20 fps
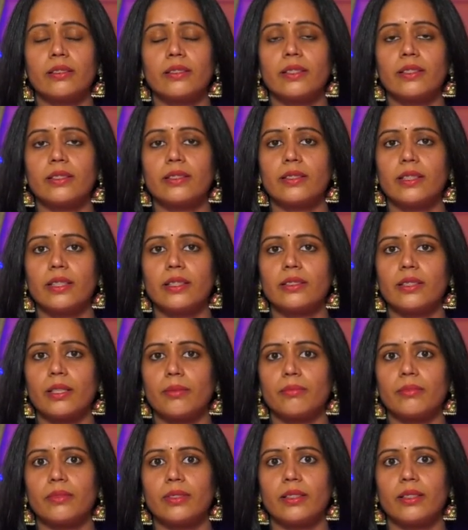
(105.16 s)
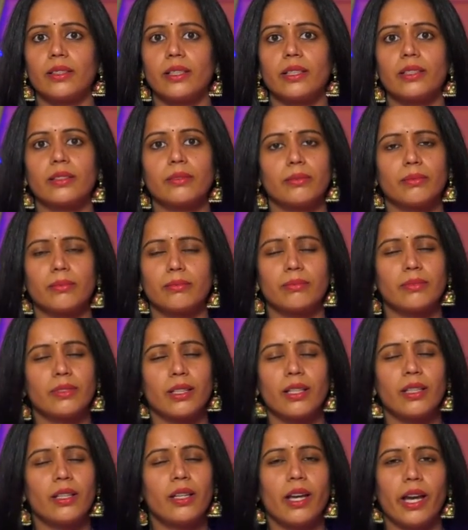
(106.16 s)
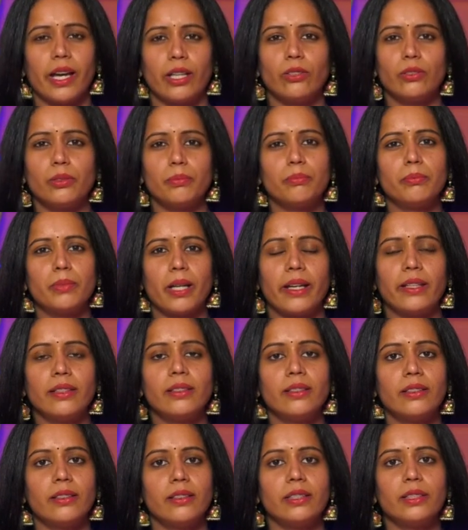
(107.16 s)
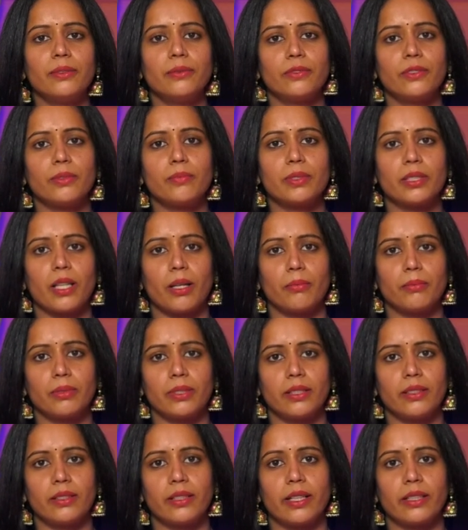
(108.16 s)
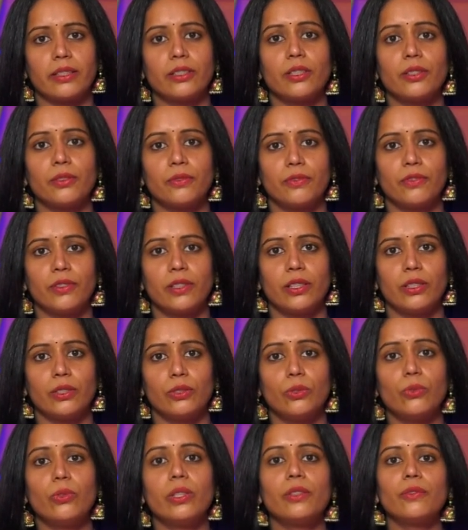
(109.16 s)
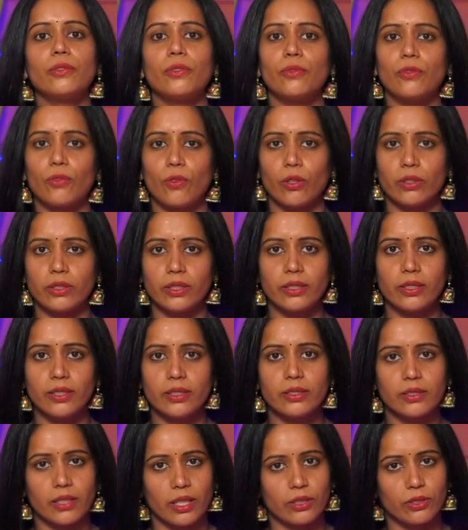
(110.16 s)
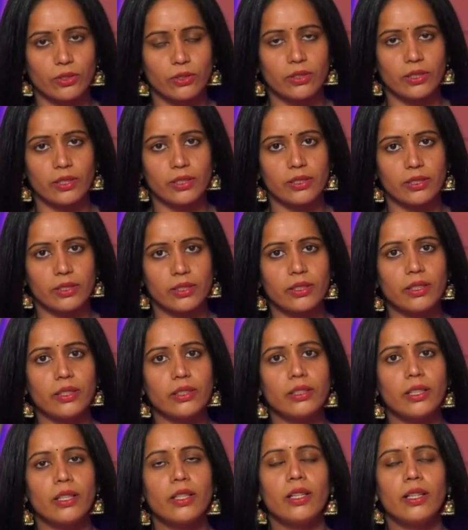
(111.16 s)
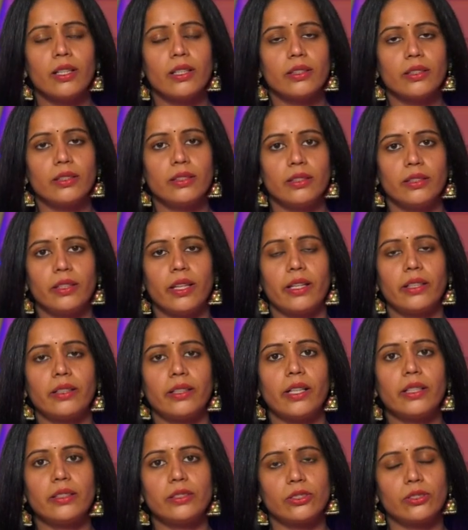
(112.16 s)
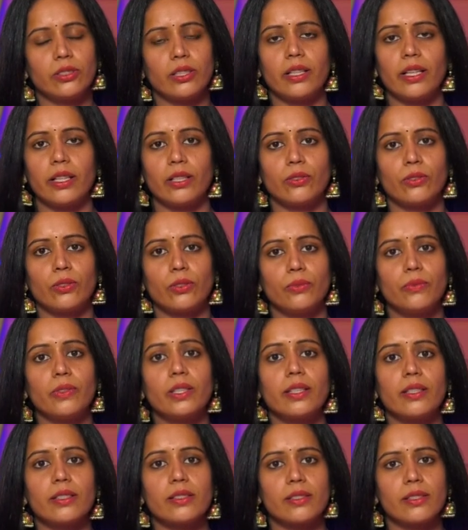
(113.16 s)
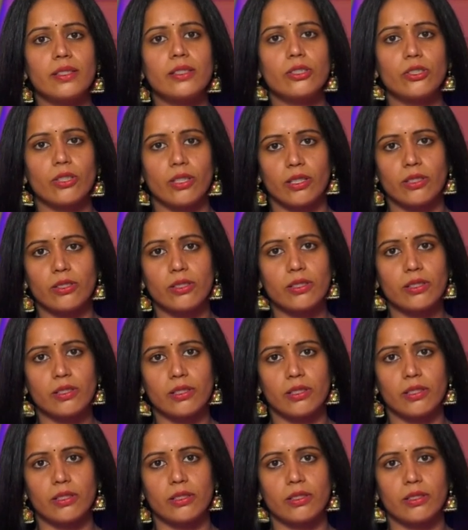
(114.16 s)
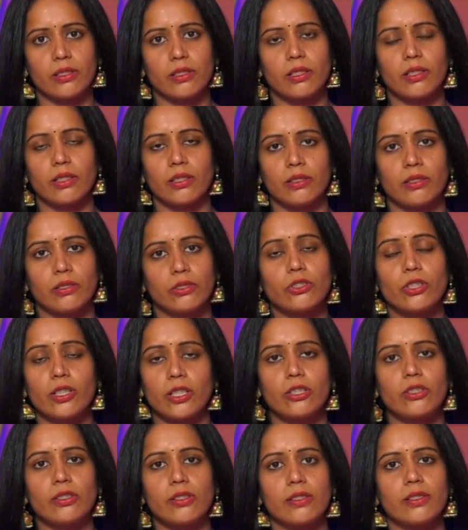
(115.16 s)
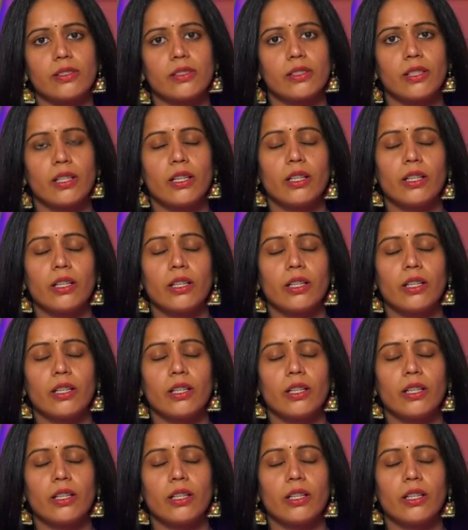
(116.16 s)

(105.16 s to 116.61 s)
they say something like, I heard it from somebody that if we do it for 40 days continuously, then there are, like, you know, we can see changes and changes.